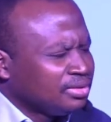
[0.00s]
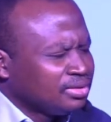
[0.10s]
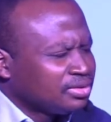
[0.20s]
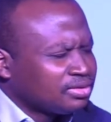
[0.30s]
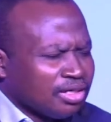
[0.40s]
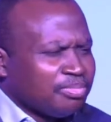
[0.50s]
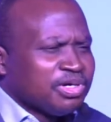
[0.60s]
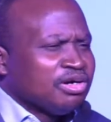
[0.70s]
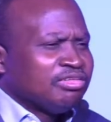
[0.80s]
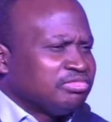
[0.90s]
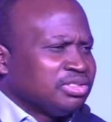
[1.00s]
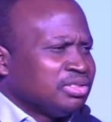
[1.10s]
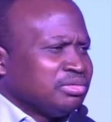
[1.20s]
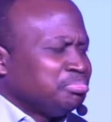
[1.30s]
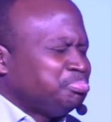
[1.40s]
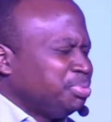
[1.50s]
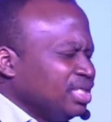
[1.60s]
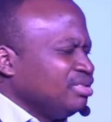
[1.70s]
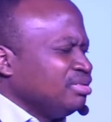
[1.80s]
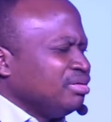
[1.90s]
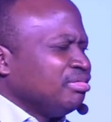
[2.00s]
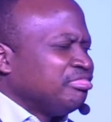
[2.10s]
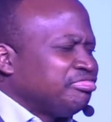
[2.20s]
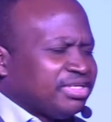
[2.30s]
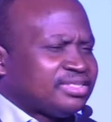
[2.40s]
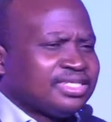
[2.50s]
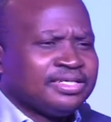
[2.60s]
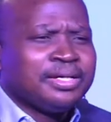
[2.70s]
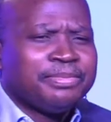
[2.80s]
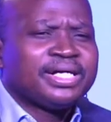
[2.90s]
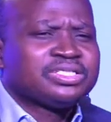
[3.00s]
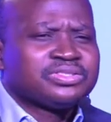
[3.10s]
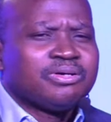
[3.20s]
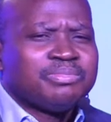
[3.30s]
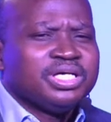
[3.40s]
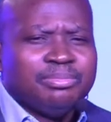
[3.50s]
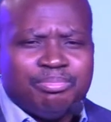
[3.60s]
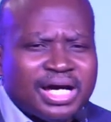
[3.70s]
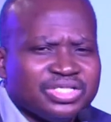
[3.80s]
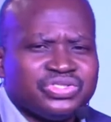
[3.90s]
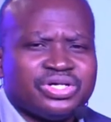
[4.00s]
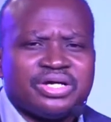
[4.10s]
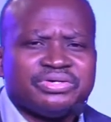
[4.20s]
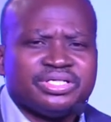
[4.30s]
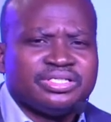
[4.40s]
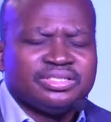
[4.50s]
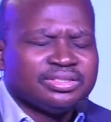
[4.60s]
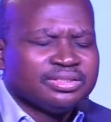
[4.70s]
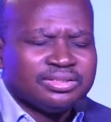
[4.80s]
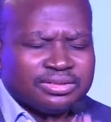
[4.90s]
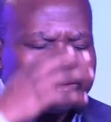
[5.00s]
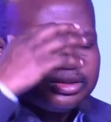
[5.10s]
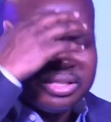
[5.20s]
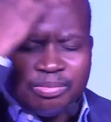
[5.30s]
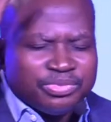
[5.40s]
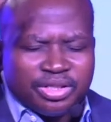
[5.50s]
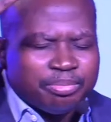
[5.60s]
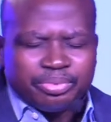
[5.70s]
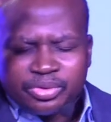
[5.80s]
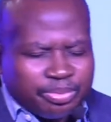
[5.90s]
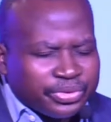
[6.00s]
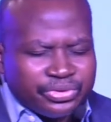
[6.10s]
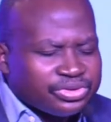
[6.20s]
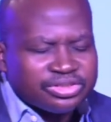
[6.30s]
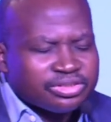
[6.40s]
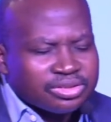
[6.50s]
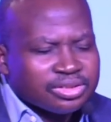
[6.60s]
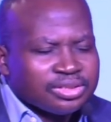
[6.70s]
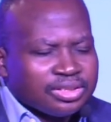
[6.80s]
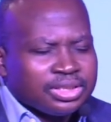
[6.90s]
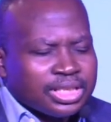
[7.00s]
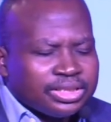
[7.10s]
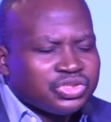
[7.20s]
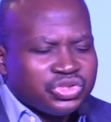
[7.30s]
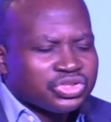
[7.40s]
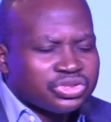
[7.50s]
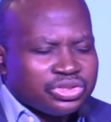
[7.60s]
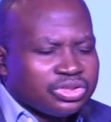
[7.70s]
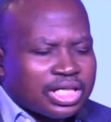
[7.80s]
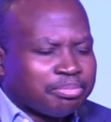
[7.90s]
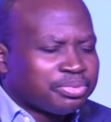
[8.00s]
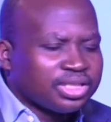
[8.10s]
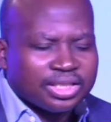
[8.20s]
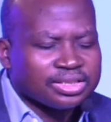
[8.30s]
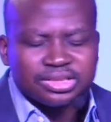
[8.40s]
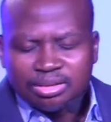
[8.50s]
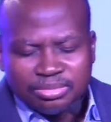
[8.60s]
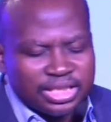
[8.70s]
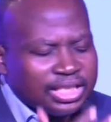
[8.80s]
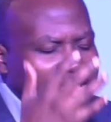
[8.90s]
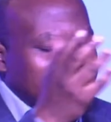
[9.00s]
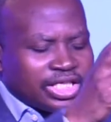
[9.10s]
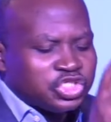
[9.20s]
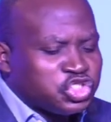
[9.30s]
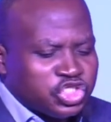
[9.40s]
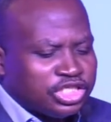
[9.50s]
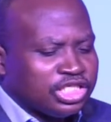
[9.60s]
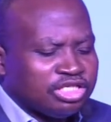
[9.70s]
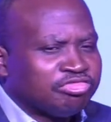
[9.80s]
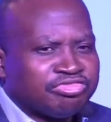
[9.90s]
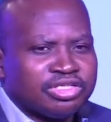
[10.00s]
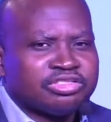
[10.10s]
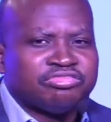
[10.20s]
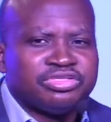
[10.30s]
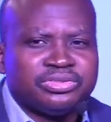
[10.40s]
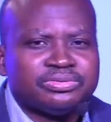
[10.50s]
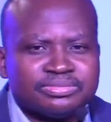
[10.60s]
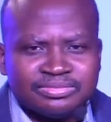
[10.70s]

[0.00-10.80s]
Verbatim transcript: Stop being fixated by some imaginary something purpose that is just going to appear someday like a genie in front of you.